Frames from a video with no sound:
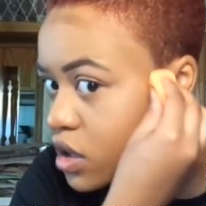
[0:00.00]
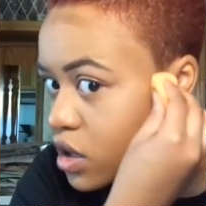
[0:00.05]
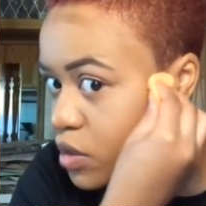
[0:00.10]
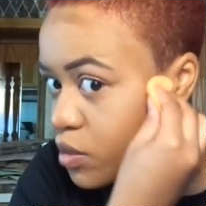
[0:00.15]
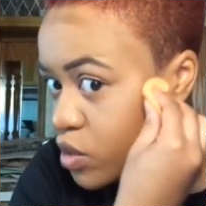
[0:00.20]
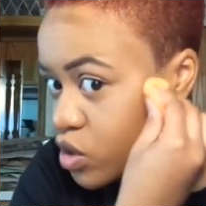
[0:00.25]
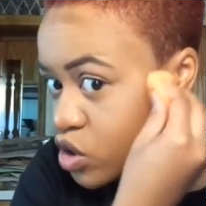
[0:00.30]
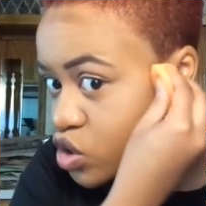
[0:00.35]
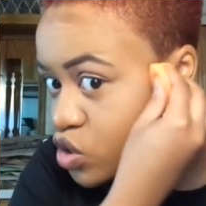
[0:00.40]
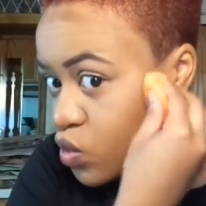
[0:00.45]

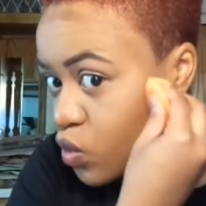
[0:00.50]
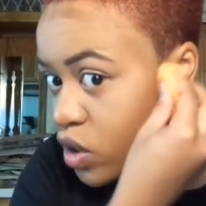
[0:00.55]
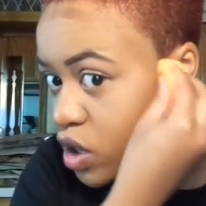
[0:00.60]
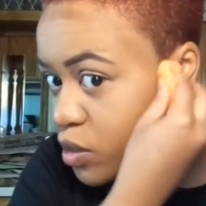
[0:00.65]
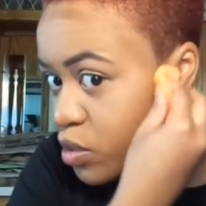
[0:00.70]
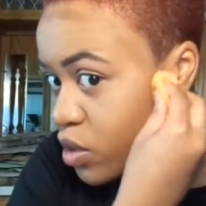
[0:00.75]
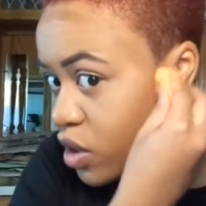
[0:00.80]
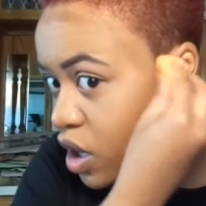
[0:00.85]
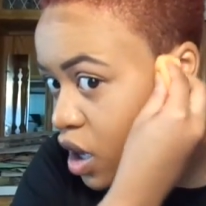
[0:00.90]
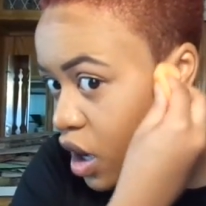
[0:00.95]
But you want to
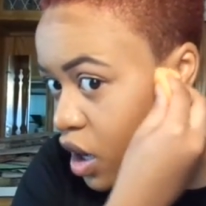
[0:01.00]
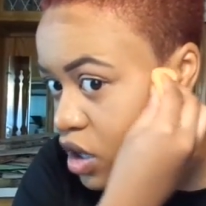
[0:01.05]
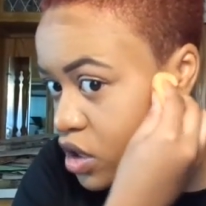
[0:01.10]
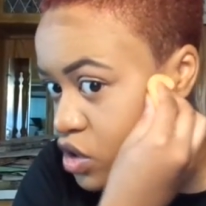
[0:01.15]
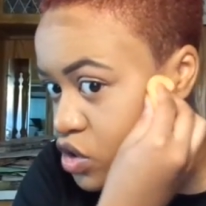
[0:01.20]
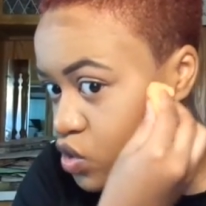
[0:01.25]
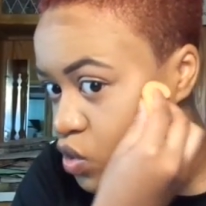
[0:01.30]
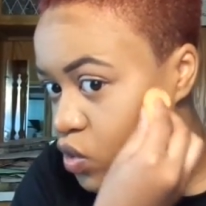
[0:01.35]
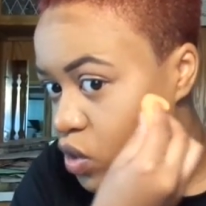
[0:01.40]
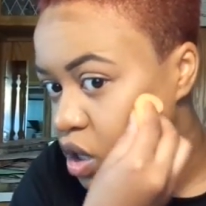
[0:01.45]
put
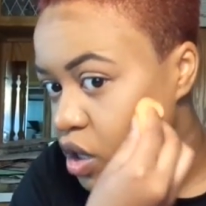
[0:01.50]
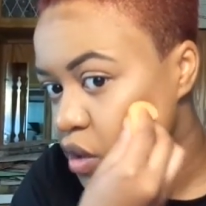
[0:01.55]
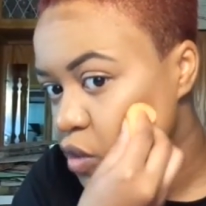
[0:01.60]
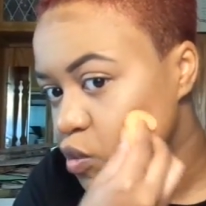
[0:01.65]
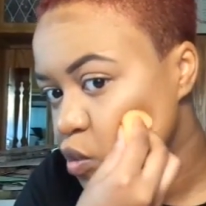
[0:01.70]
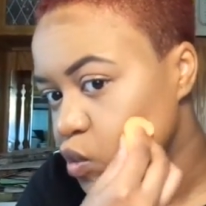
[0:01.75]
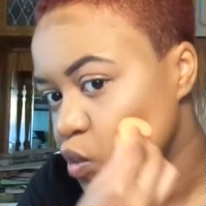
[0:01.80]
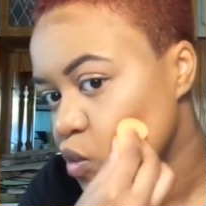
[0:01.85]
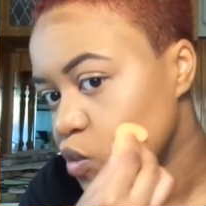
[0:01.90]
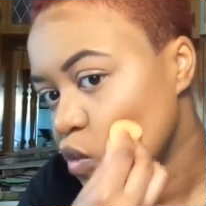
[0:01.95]
contour
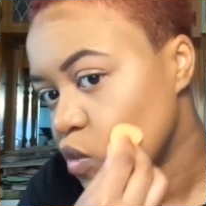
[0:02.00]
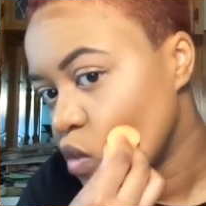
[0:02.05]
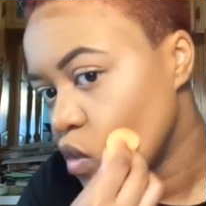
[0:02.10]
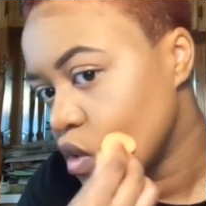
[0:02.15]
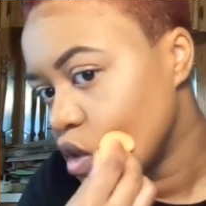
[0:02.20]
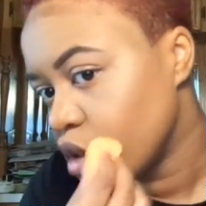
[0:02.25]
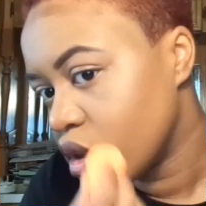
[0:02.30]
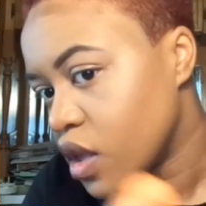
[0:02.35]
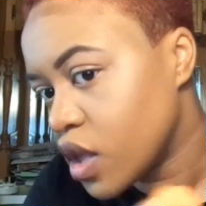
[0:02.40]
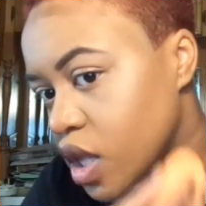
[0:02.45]

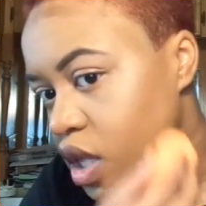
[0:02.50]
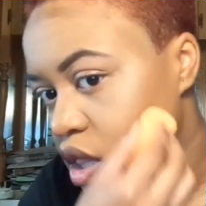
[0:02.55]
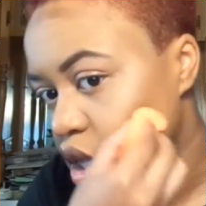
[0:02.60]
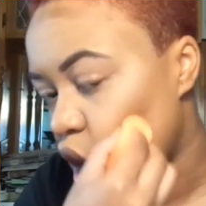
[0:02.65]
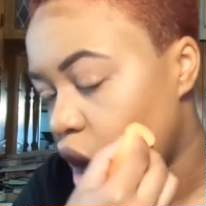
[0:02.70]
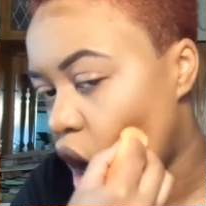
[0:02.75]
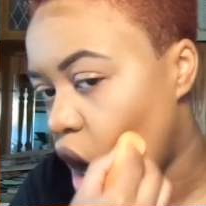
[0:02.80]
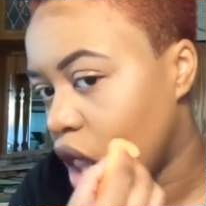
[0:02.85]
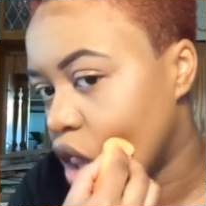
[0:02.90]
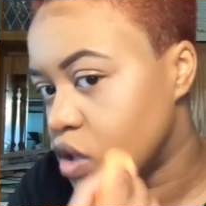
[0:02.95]
in the
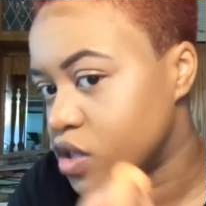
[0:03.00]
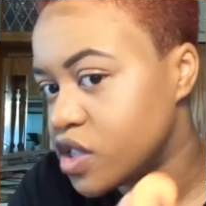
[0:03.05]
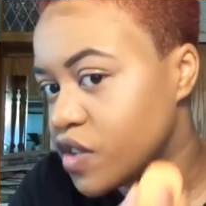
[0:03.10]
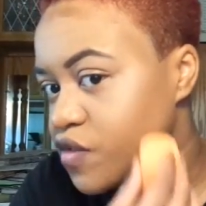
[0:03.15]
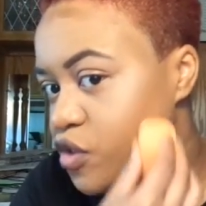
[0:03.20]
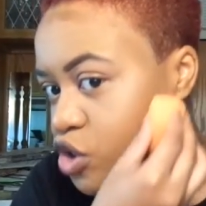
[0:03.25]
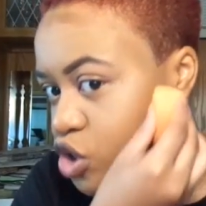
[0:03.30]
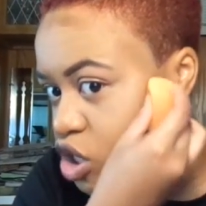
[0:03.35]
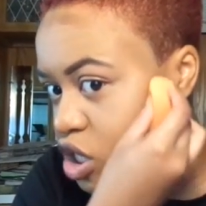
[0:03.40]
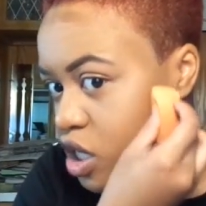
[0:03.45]
hollows of
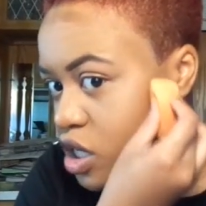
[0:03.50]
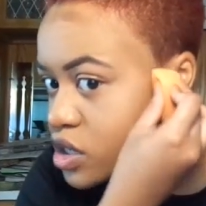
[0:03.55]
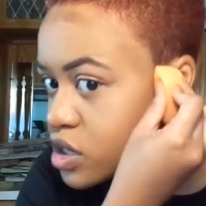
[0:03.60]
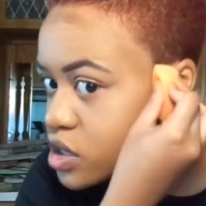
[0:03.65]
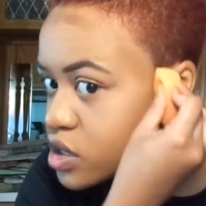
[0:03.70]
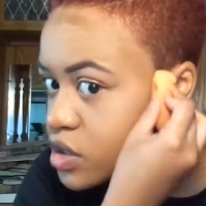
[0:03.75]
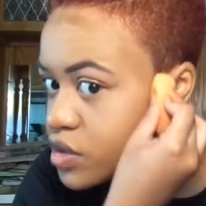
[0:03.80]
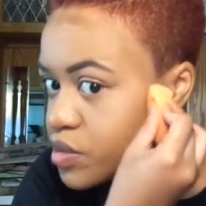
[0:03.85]
your cheeks,